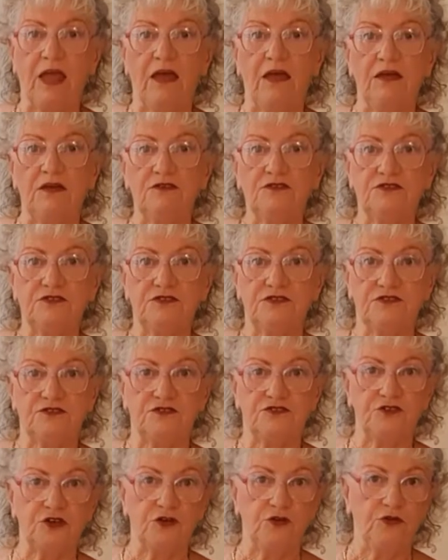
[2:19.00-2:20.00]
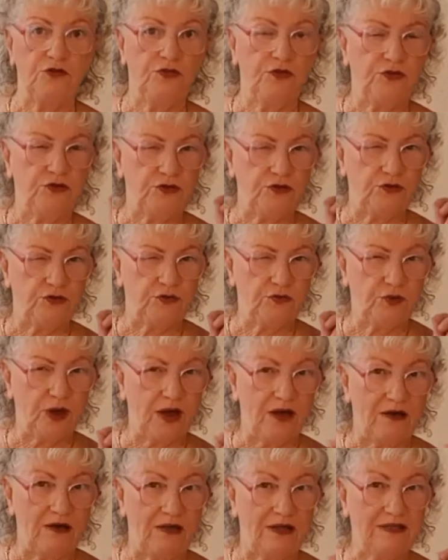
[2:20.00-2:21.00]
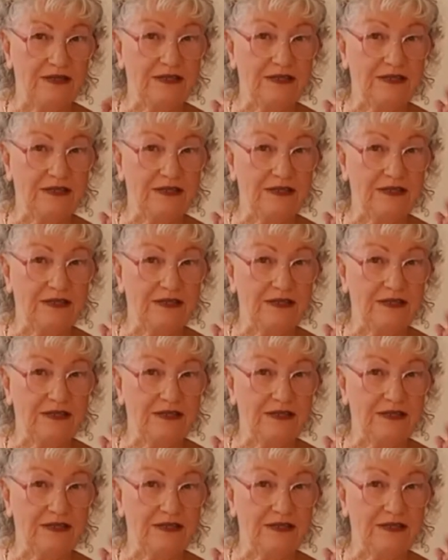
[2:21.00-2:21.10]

so that you are